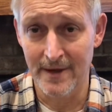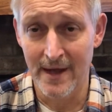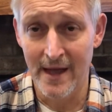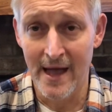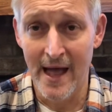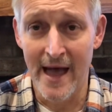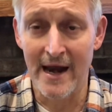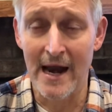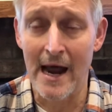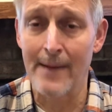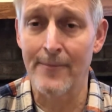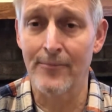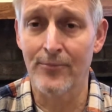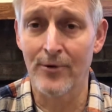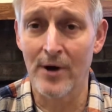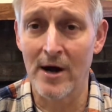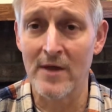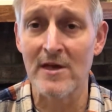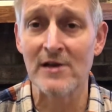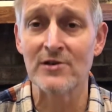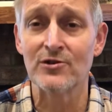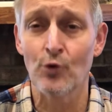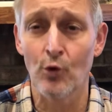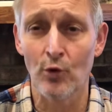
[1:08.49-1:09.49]
And I pray
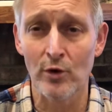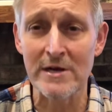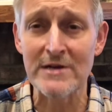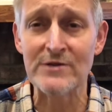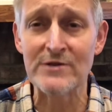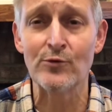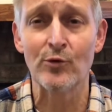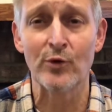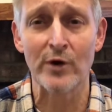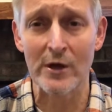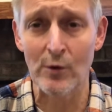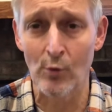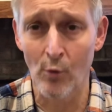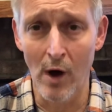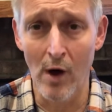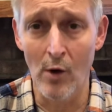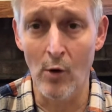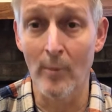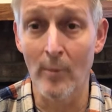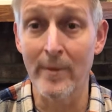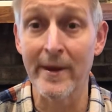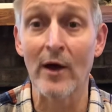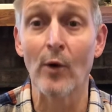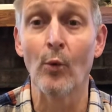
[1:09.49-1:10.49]
that 2021 will
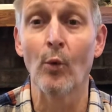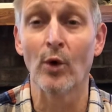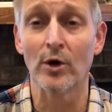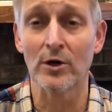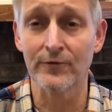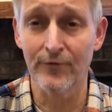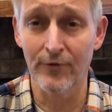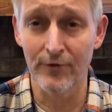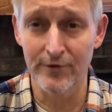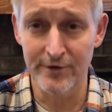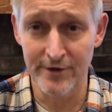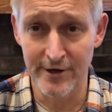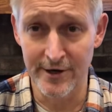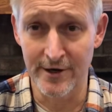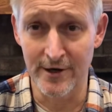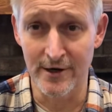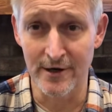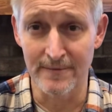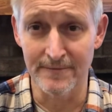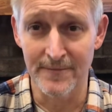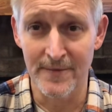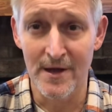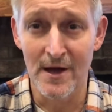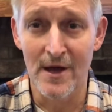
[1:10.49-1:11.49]
be a wonderful
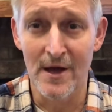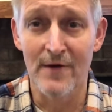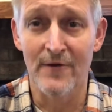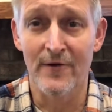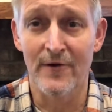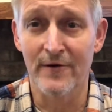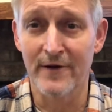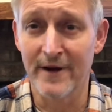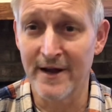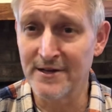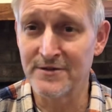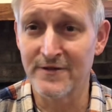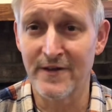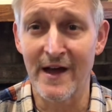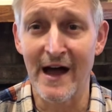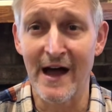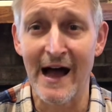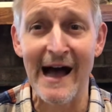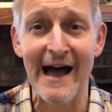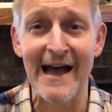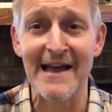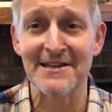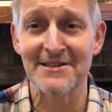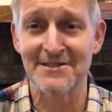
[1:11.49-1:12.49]
year for each of the
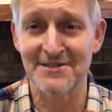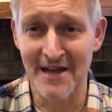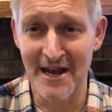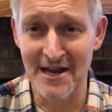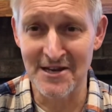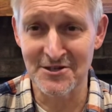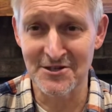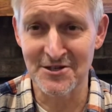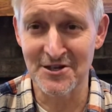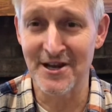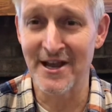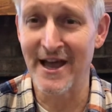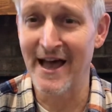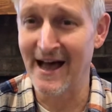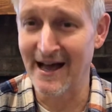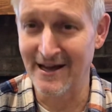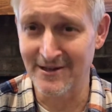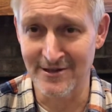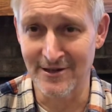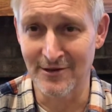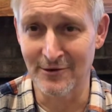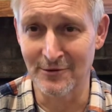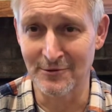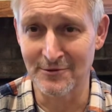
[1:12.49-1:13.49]
ICHE
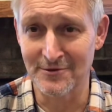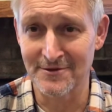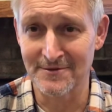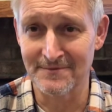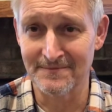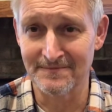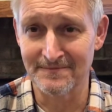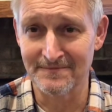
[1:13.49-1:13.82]
households.